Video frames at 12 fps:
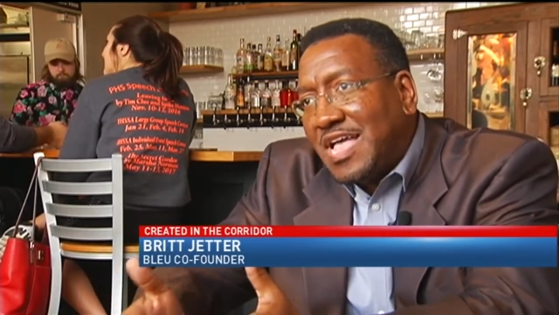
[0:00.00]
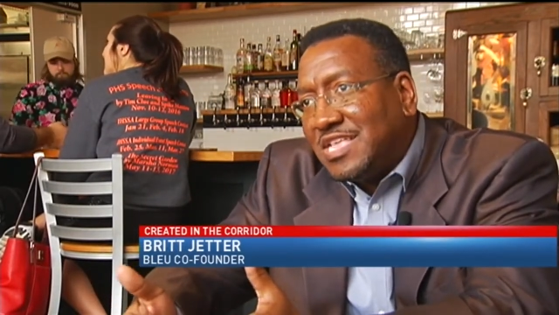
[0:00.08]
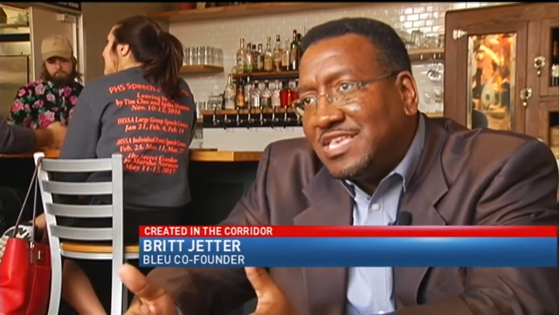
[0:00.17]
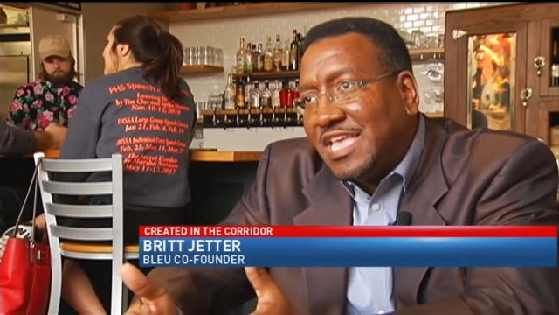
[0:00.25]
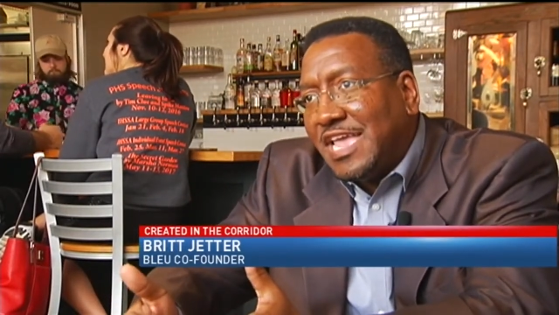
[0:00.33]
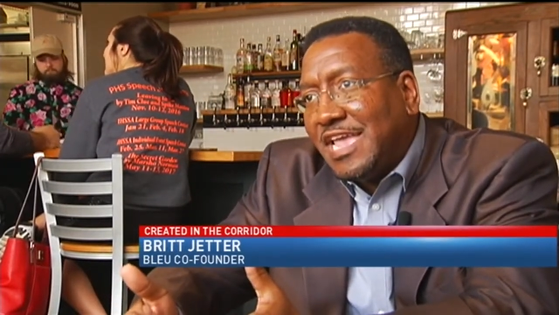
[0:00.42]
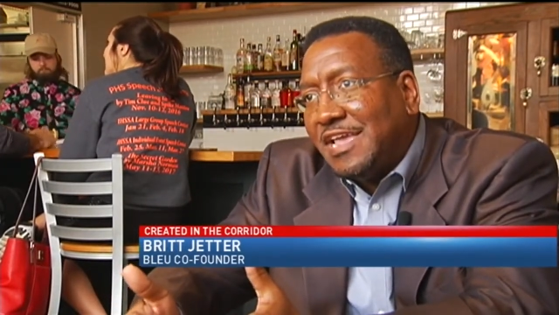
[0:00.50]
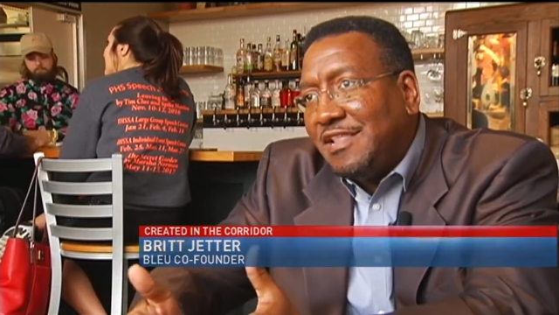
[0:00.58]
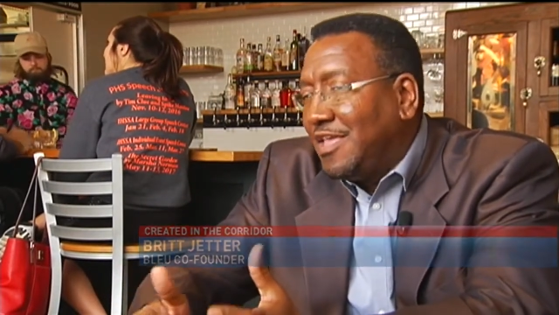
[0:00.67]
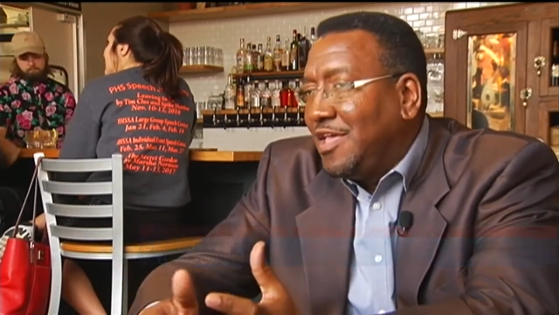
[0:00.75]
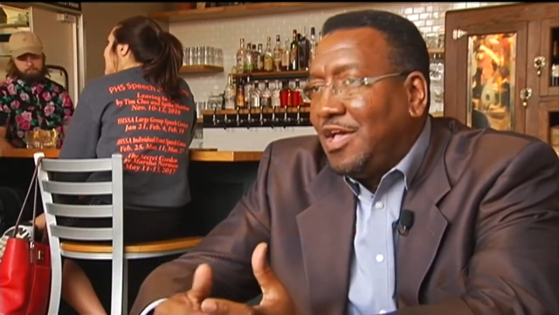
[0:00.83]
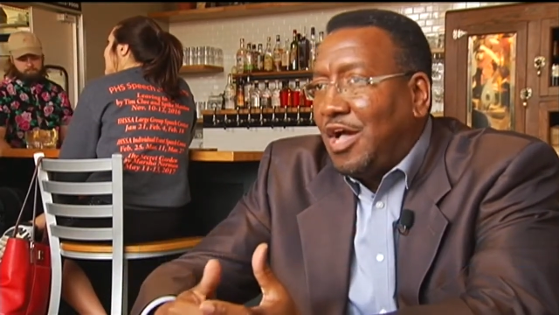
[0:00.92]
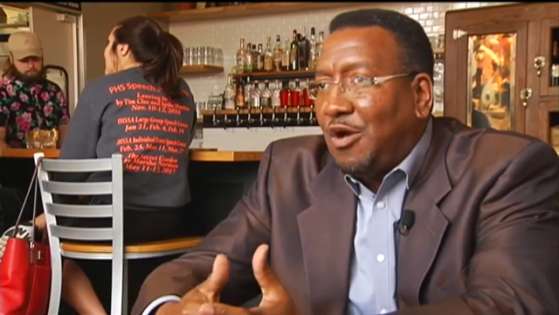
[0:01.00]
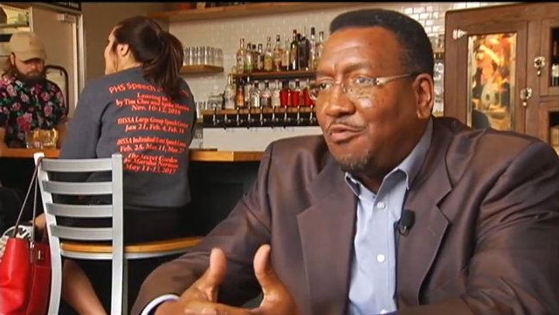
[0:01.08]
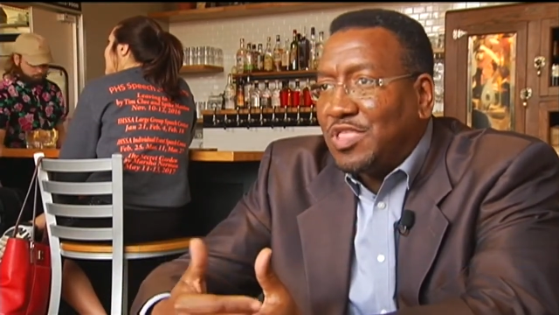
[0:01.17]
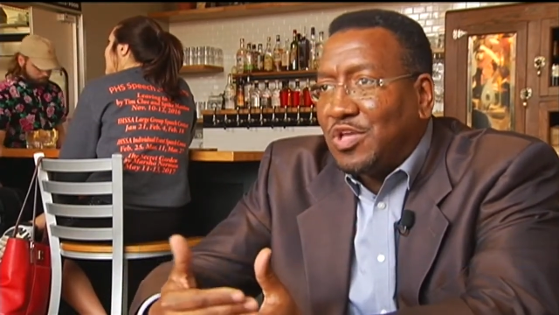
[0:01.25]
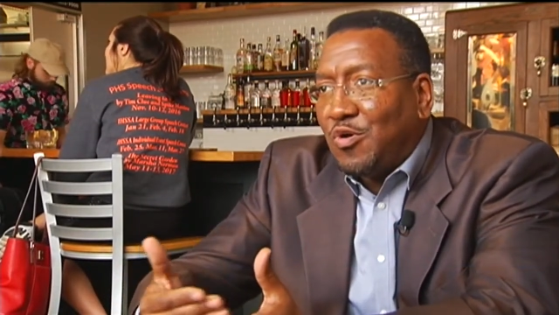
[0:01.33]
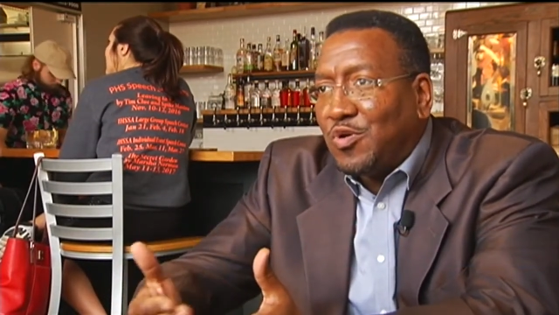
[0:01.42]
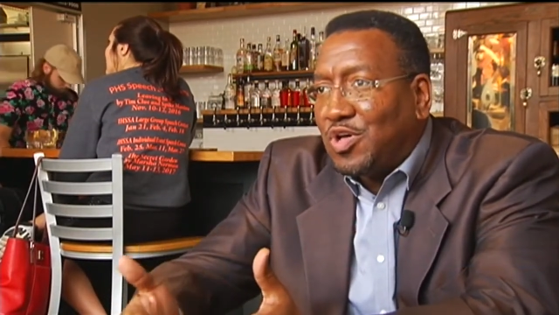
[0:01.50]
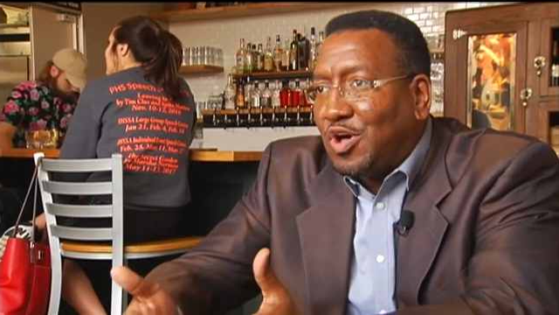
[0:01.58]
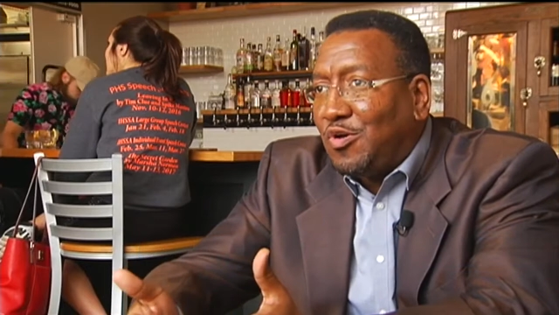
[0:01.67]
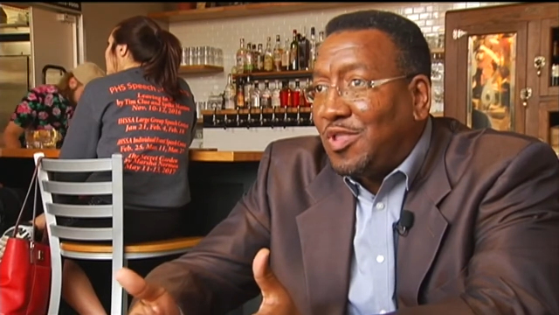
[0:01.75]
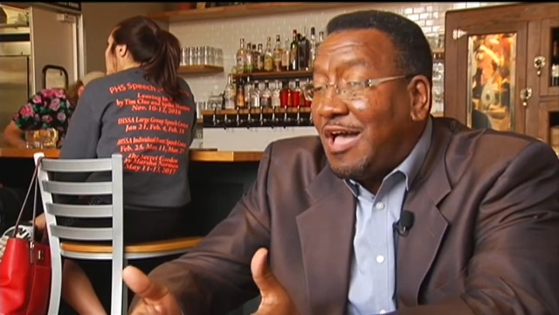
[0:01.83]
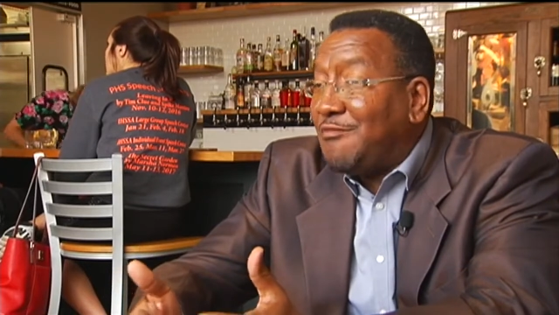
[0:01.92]
chain, uh, with Coca
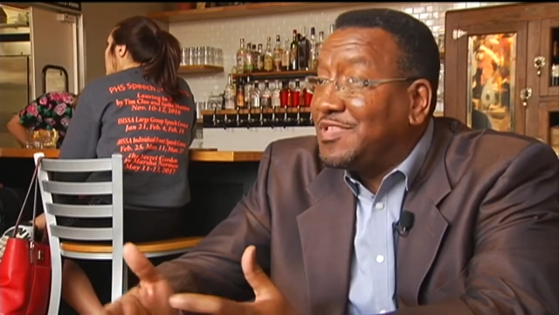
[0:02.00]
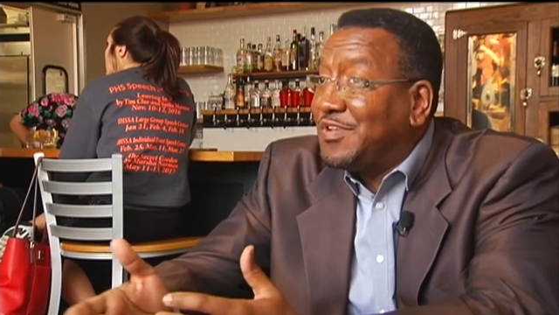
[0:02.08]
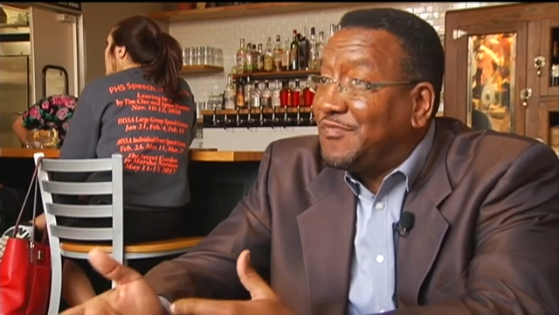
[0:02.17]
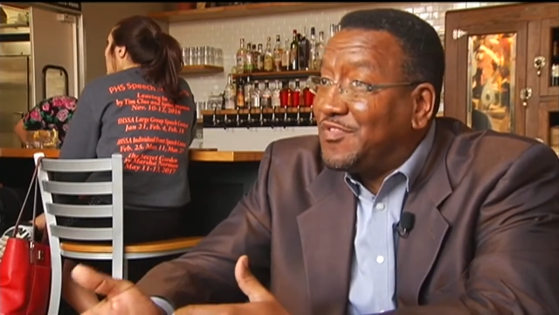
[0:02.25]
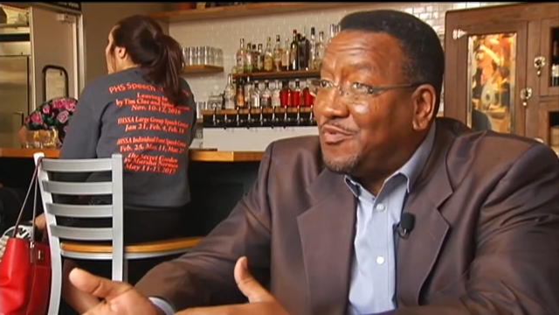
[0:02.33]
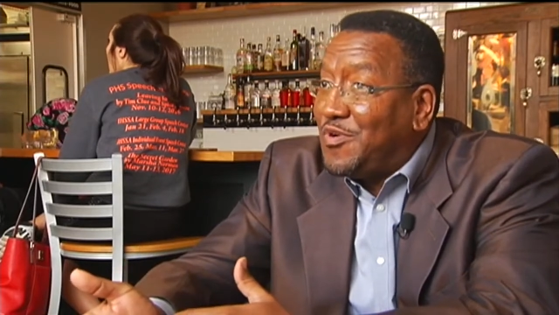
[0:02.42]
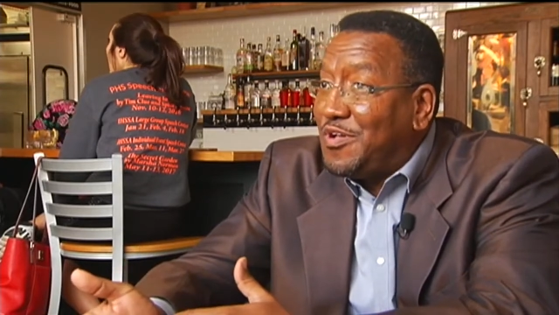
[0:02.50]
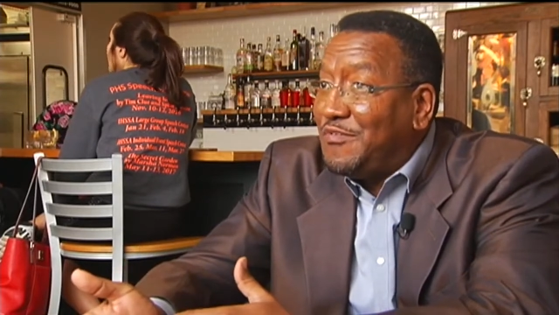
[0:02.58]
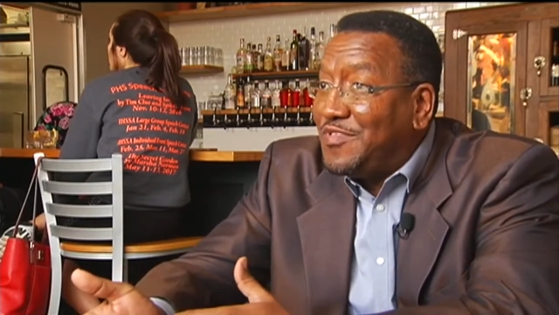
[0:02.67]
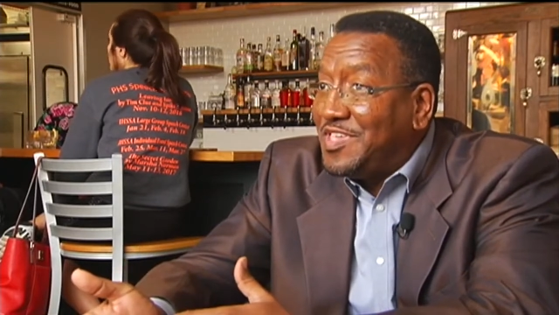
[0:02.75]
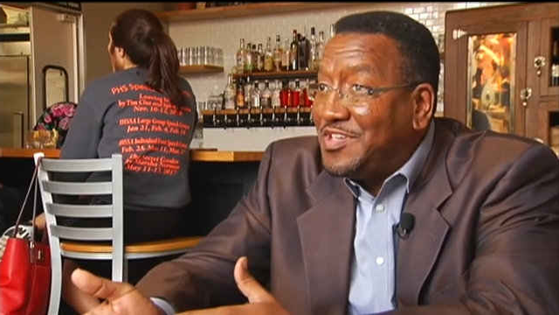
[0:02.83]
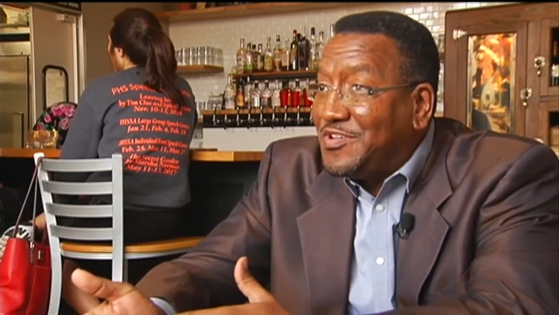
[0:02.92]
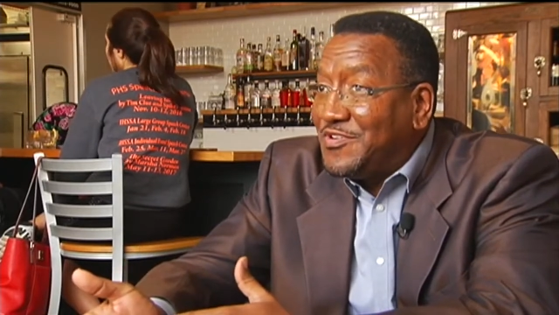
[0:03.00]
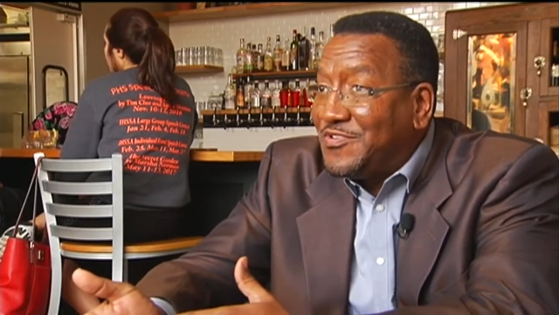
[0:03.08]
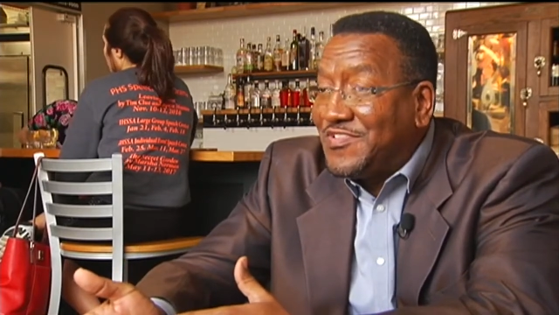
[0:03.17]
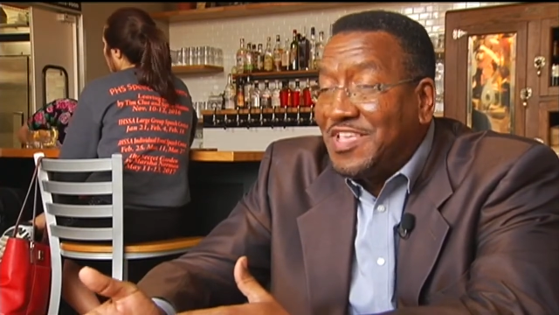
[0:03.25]
Cola, I was there for 12 years.